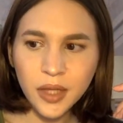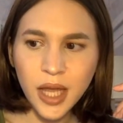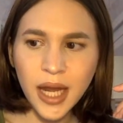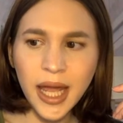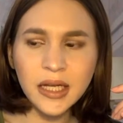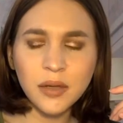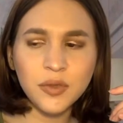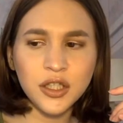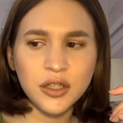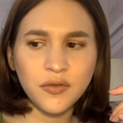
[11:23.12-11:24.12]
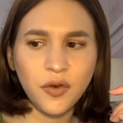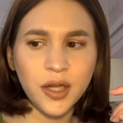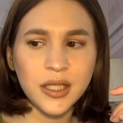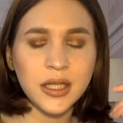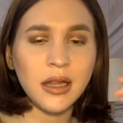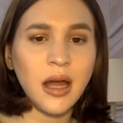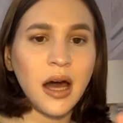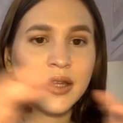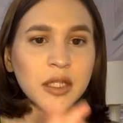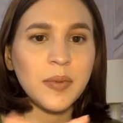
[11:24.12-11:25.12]
and I ended up reaching for this a
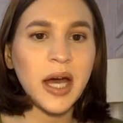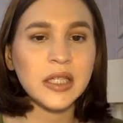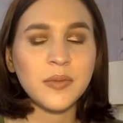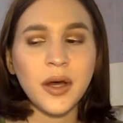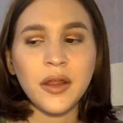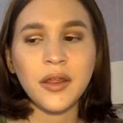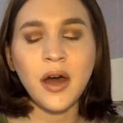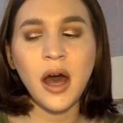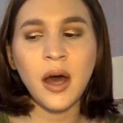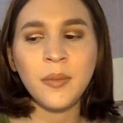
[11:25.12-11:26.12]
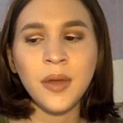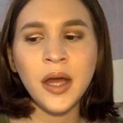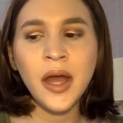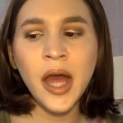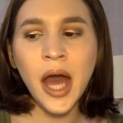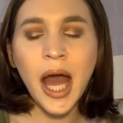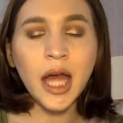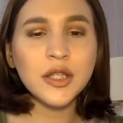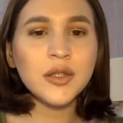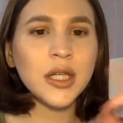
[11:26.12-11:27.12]
lot this past month. I
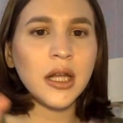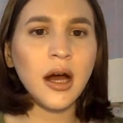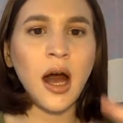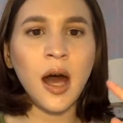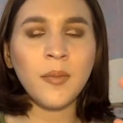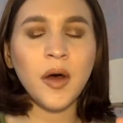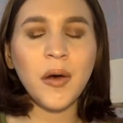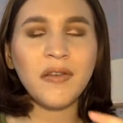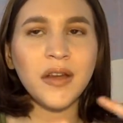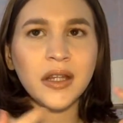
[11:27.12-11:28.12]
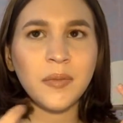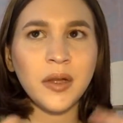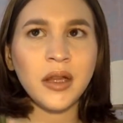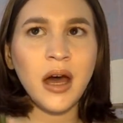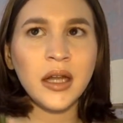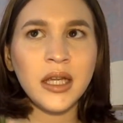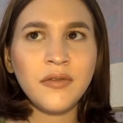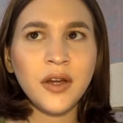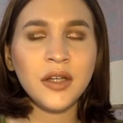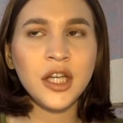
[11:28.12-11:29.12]
also did a combo of, like, the
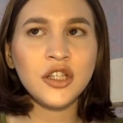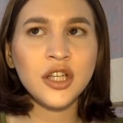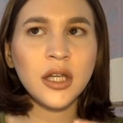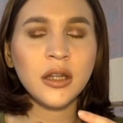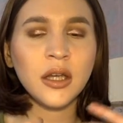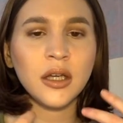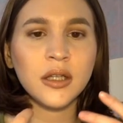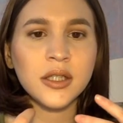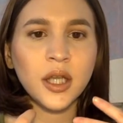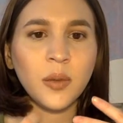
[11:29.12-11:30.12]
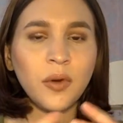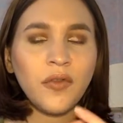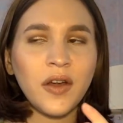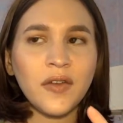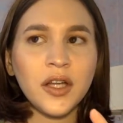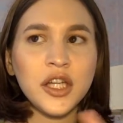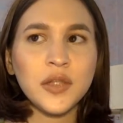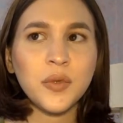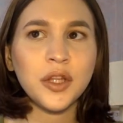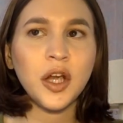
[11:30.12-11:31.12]
Milani foundation, the Conceal and Perfect
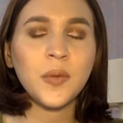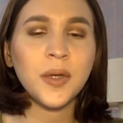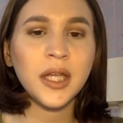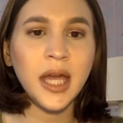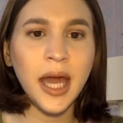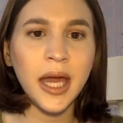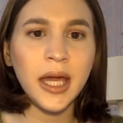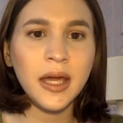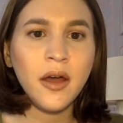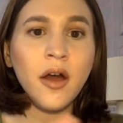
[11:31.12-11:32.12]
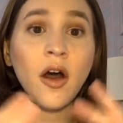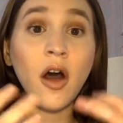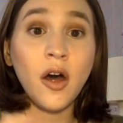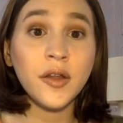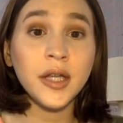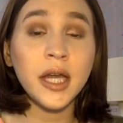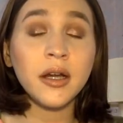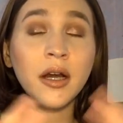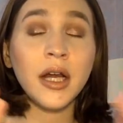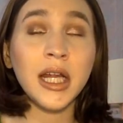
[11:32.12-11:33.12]
foundation, with the Urban Decay
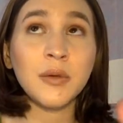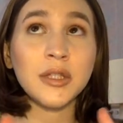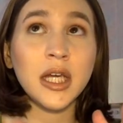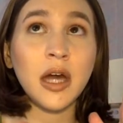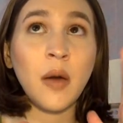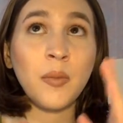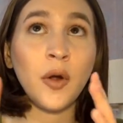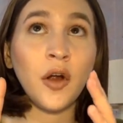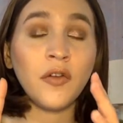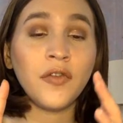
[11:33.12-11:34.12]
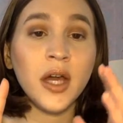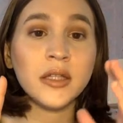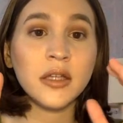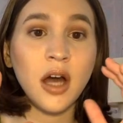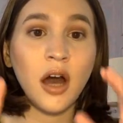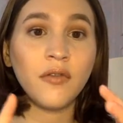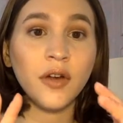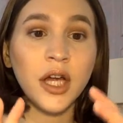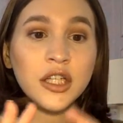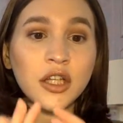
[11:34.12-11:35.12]
all-nighter, and it was like a perfect
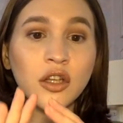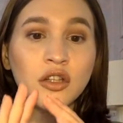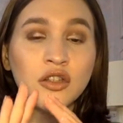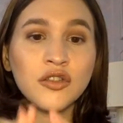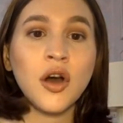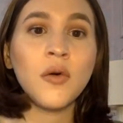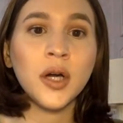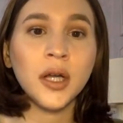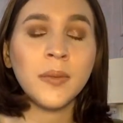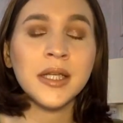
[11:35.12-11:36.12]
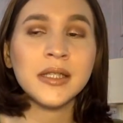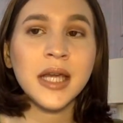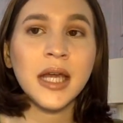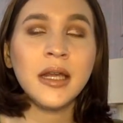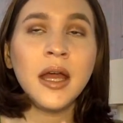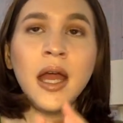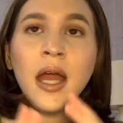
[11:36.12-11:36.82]
coverage. It looks so good on my skin,